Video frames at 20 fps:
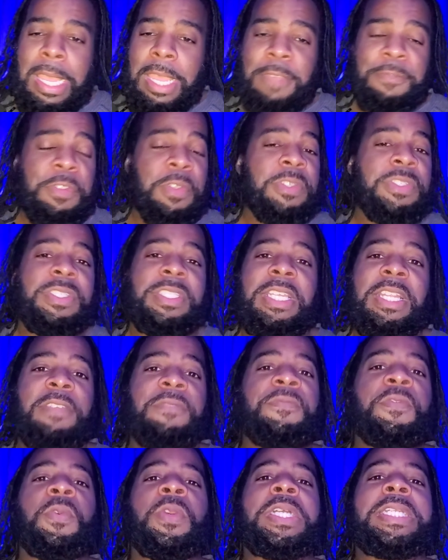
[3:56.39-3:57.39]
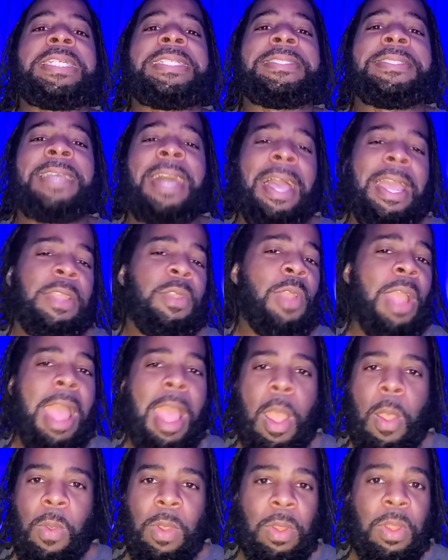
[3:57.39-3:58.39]
If you're sitting for an entire
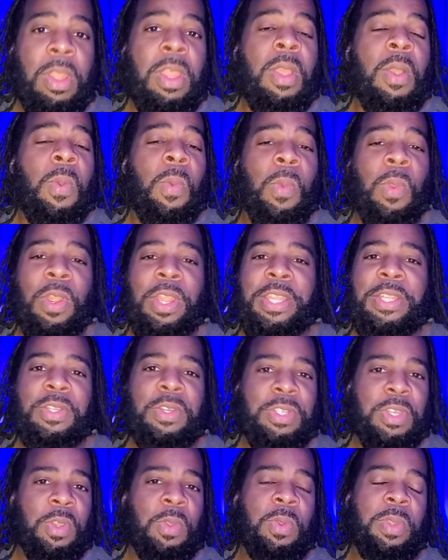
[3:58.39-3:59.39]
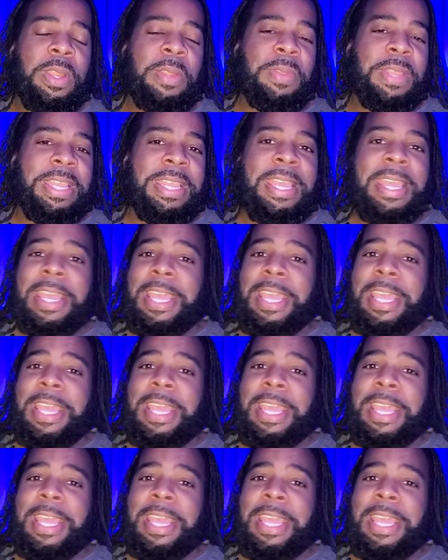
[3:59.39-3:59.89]
hour working on a query